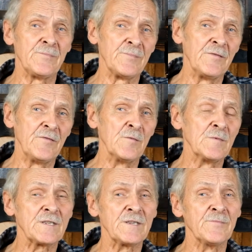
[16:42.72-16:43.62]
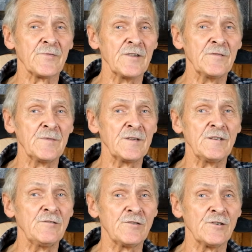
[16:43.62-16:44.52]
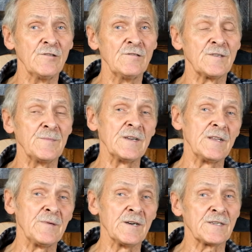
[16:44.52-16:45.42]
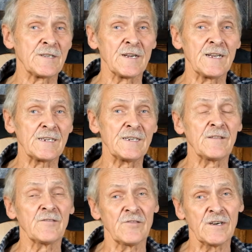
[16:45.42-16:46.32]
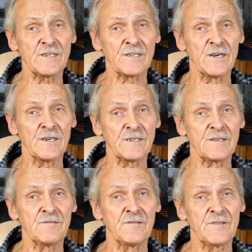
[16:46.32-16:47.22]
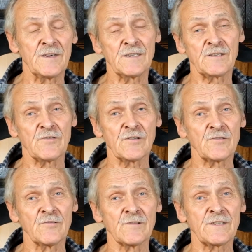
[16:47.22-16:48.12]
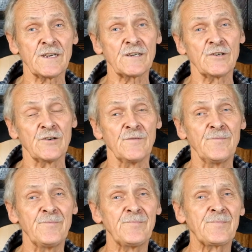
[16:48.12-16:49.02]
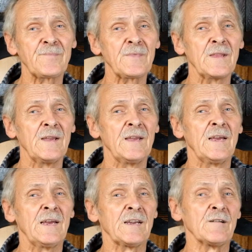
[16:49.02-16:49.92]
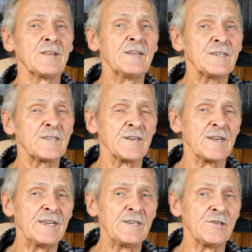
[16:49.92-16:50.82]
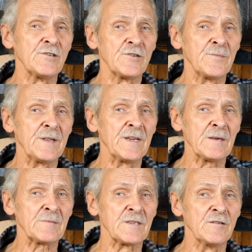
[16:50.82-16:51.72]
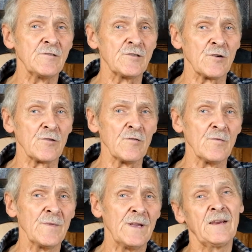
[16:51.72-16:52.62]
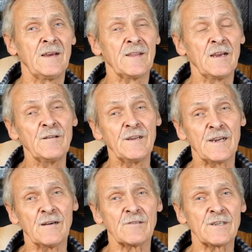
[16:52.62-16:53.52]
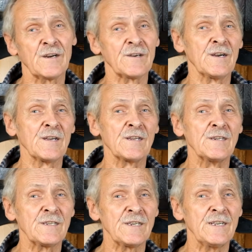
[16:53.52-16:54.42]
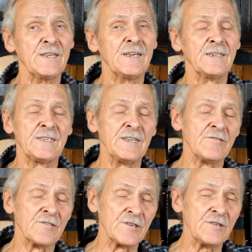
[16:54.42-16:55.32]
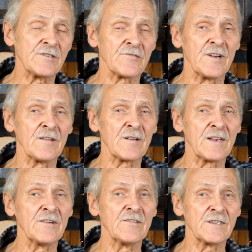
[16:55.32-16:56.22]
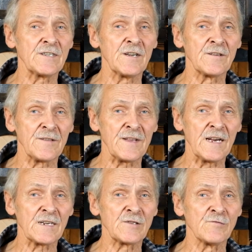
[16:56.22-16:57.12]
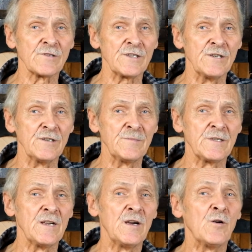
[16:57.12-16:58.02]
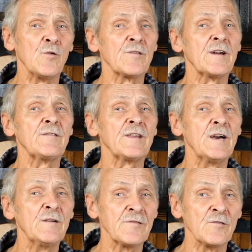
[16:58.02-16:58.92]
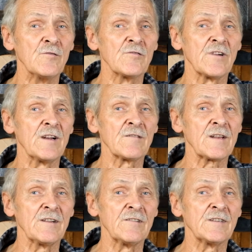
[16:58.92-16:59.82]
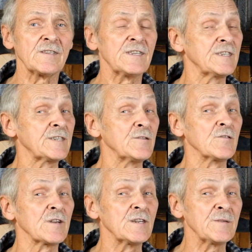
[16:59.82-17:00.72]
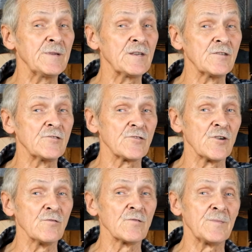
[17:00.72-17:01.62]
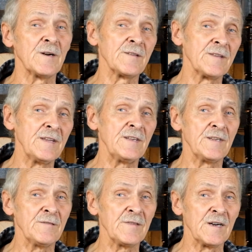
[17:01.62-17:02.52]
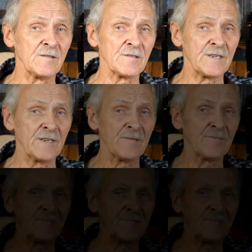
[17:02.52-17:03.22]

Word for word: performance improvement you choose merely by selecting the right size of structural section. Now the installation should be an absolute doddle the only downside I can see is the reduced ground clearance under the axle tubes, although the overall ground clearance is still going to be controlled by the diff housing.